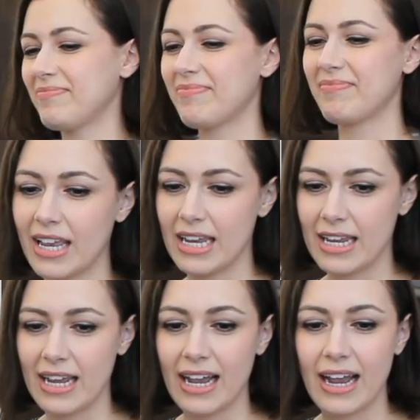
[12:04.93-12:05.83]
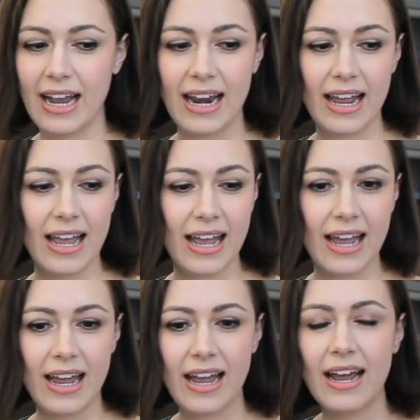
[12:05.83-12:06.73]

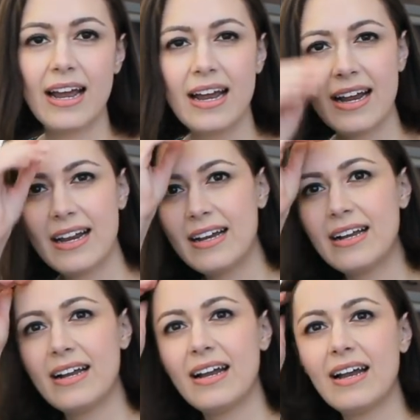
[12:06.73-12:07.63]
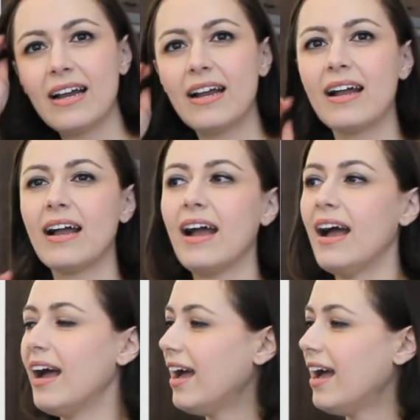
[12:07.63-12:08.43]
This person isn't speaking.